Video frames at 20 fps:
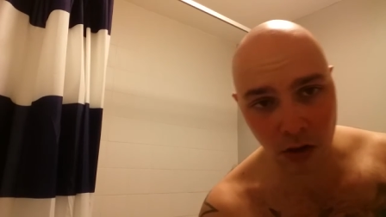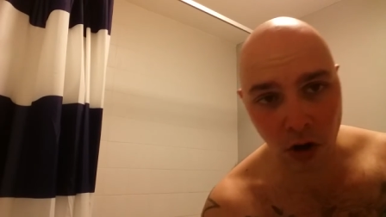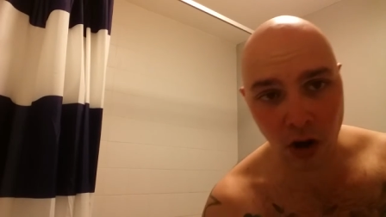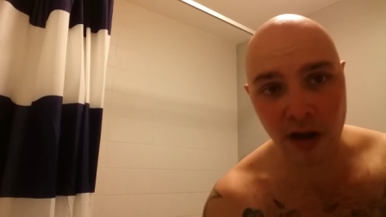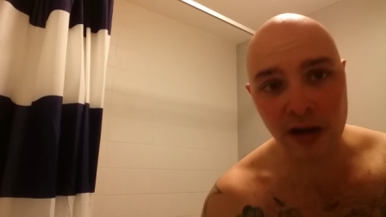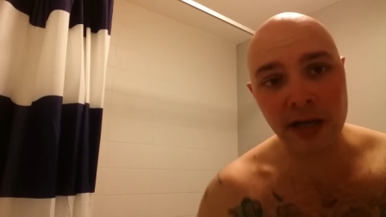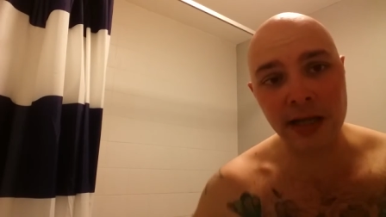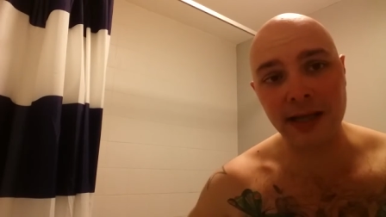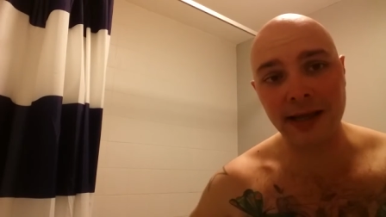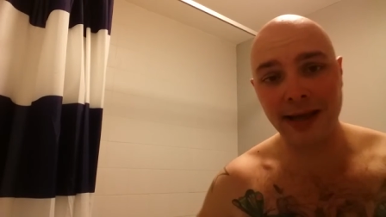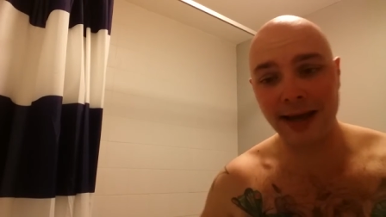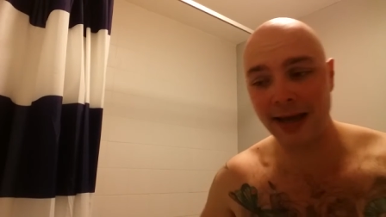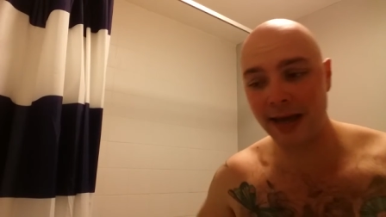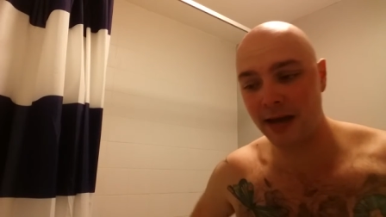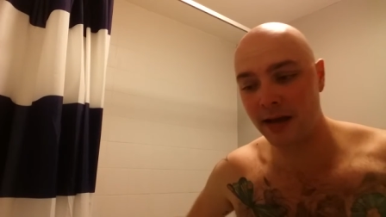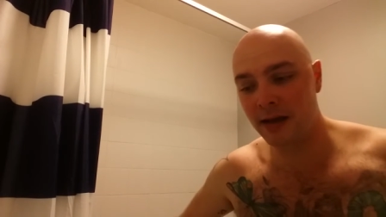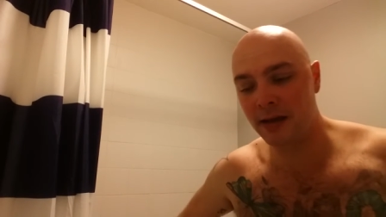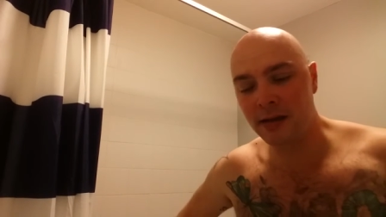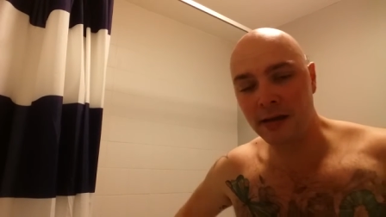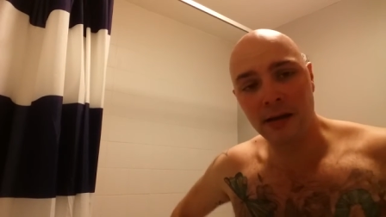got any yet,
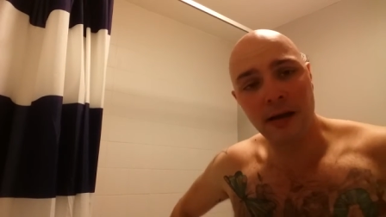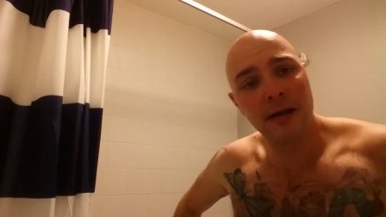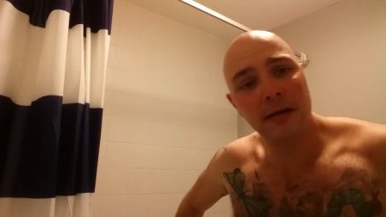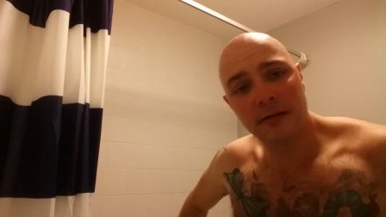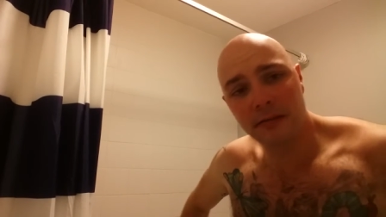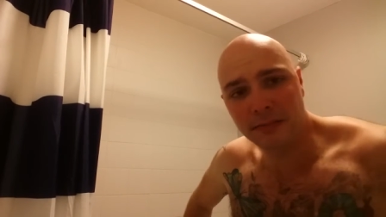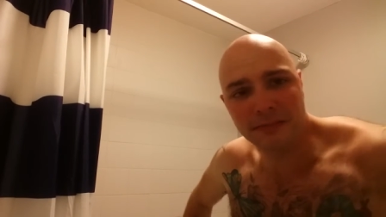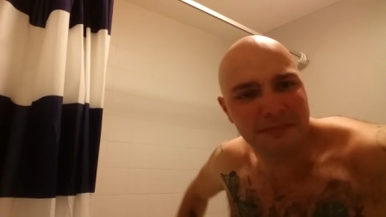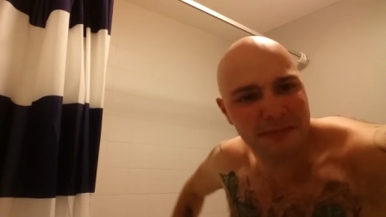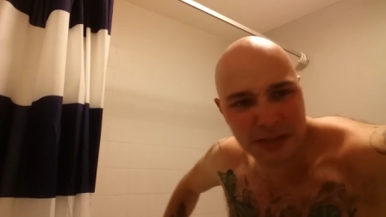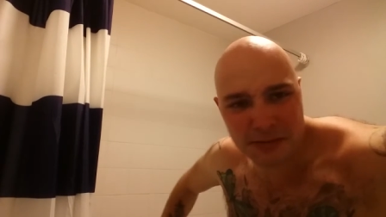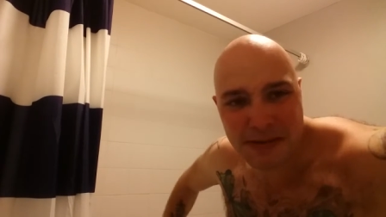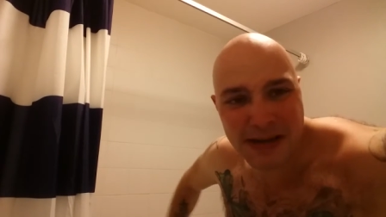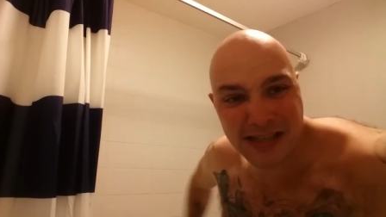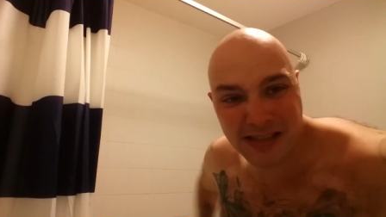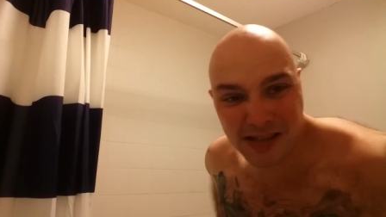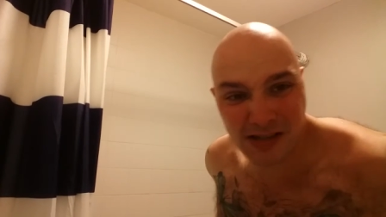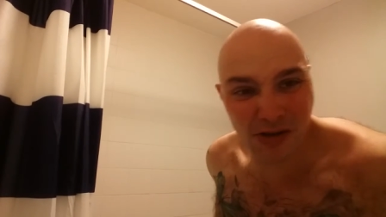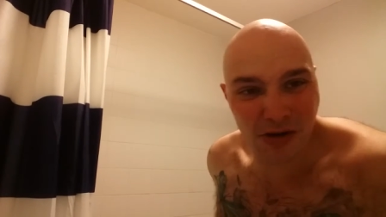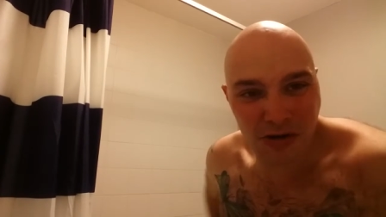speak
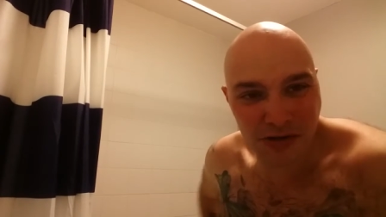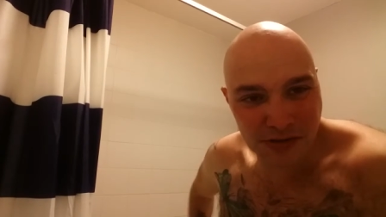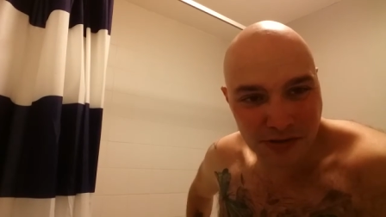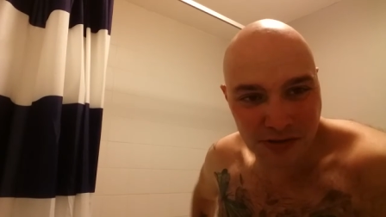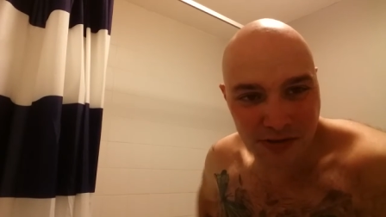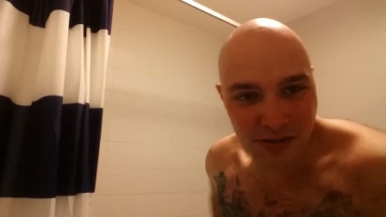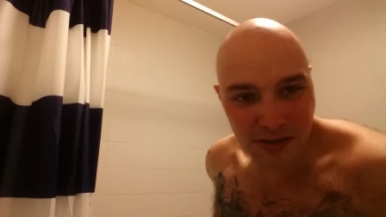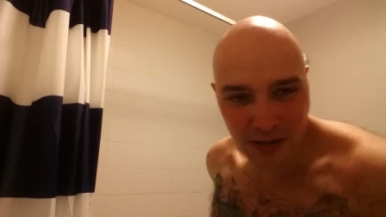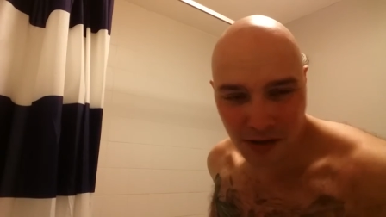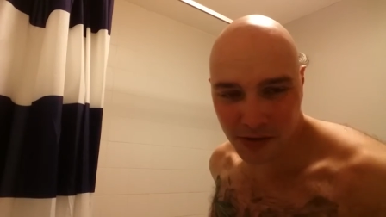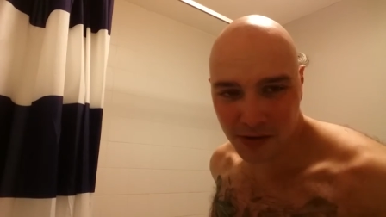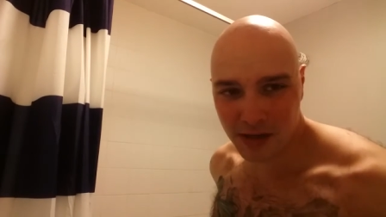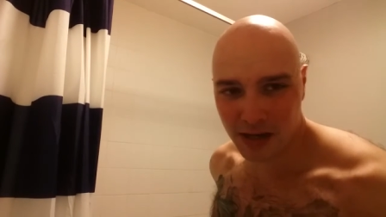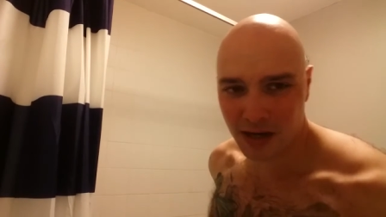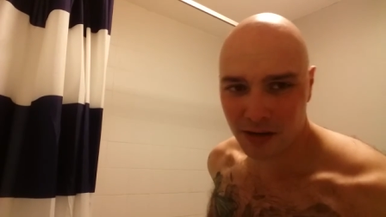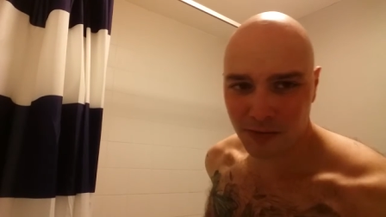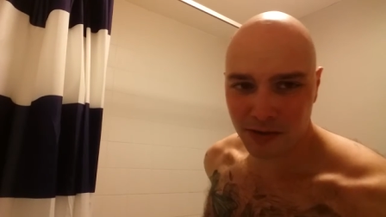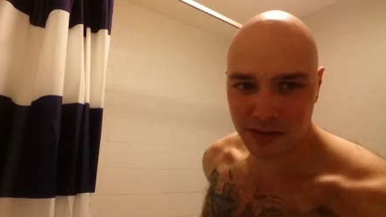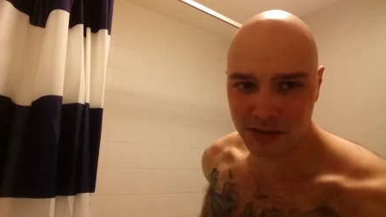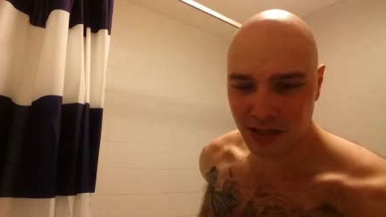to the guys on the
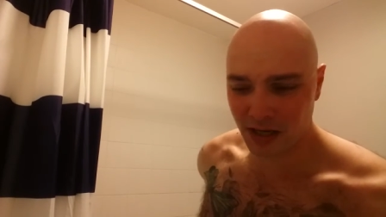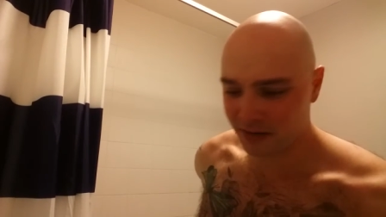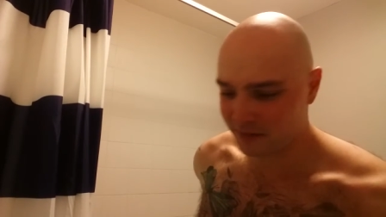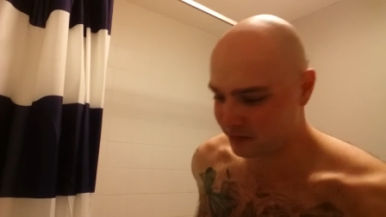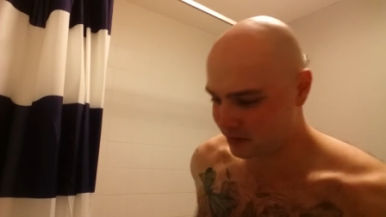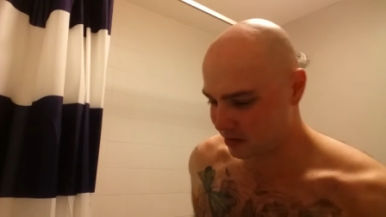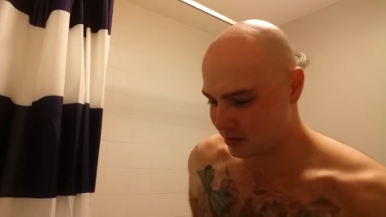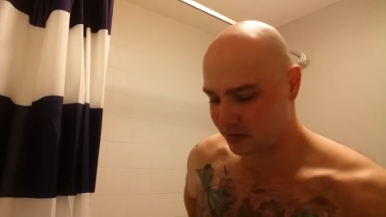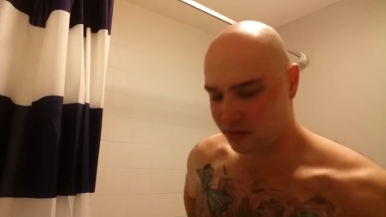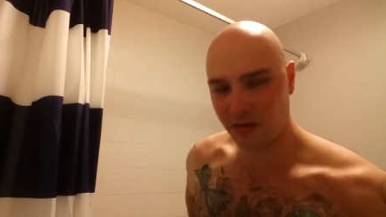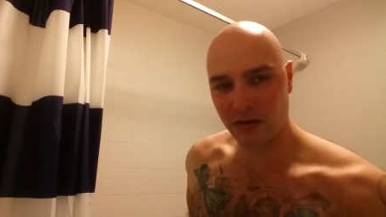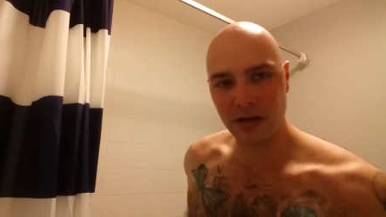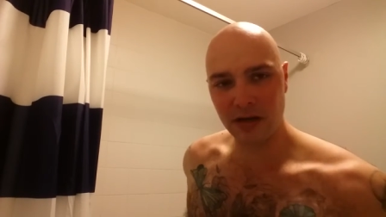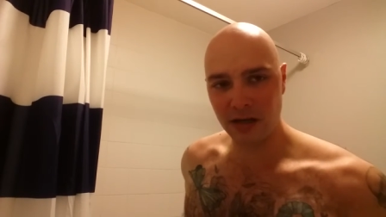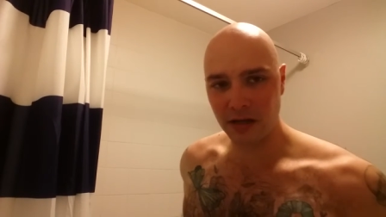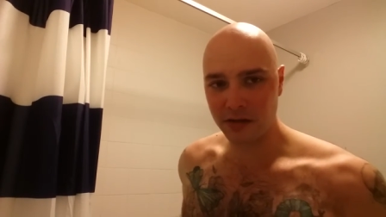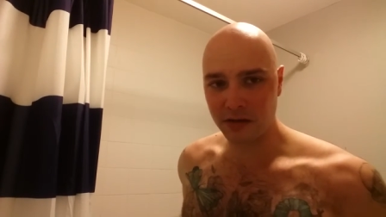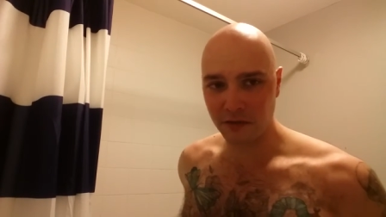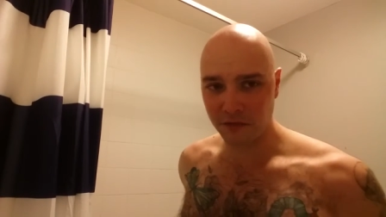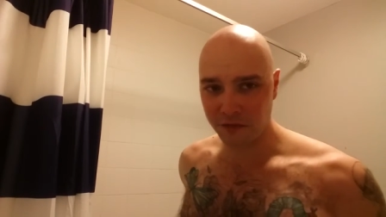UK Wet Shaving Society. It's